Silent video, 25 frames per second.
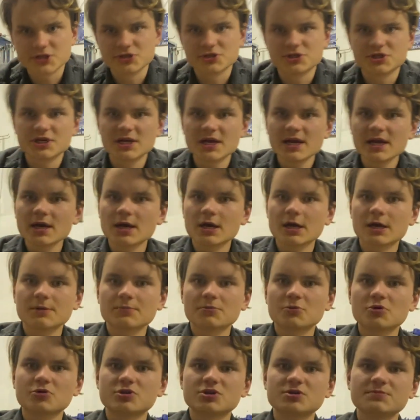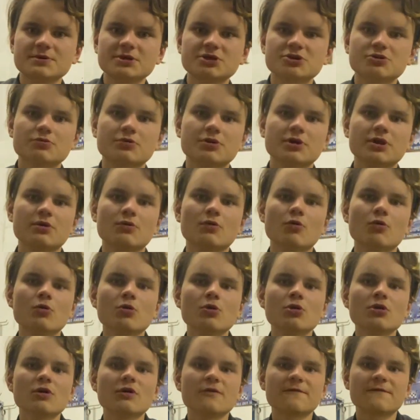So today I'm going to be showing you
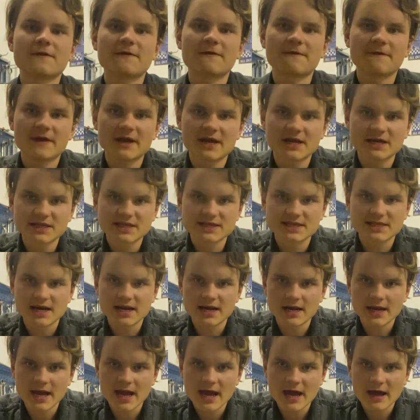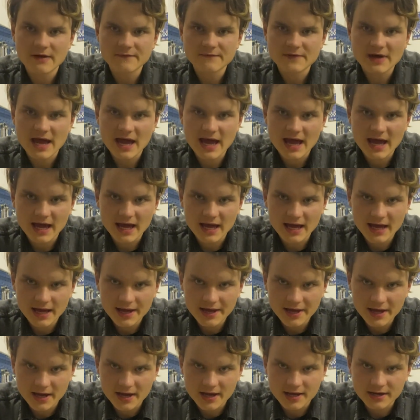all of the things that I have at
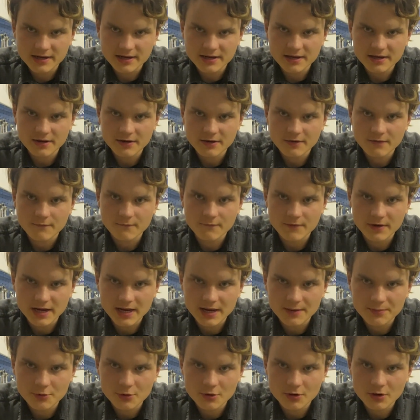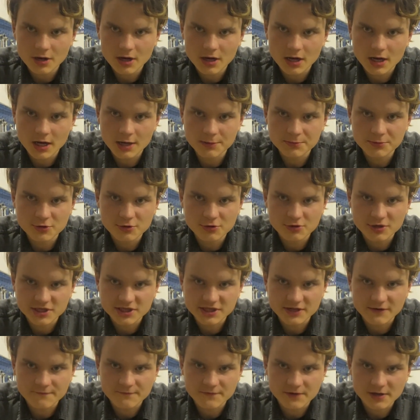hand whenever I'm doing
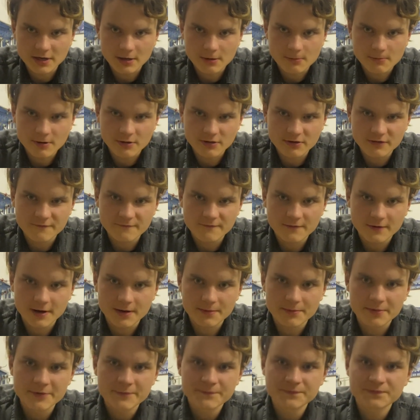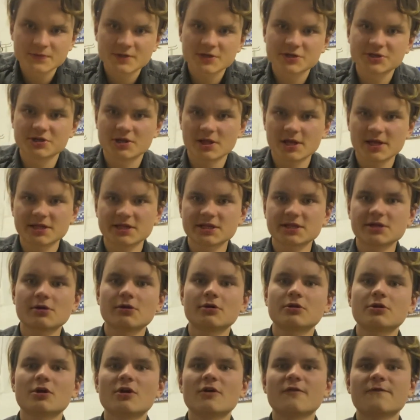something around the farm. So let's
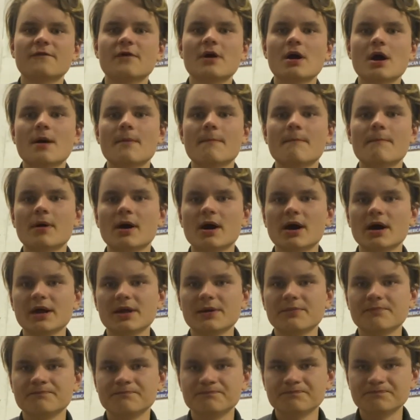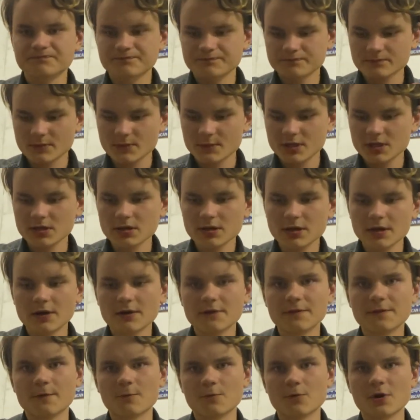start off by
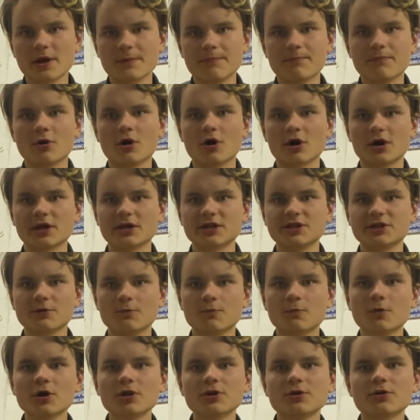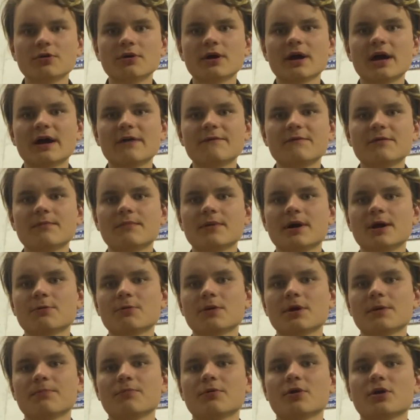the right pocket. So what do I have in my
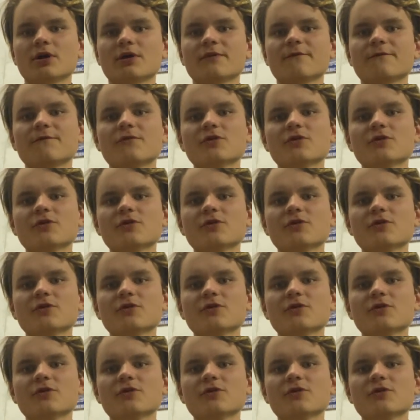right pocket?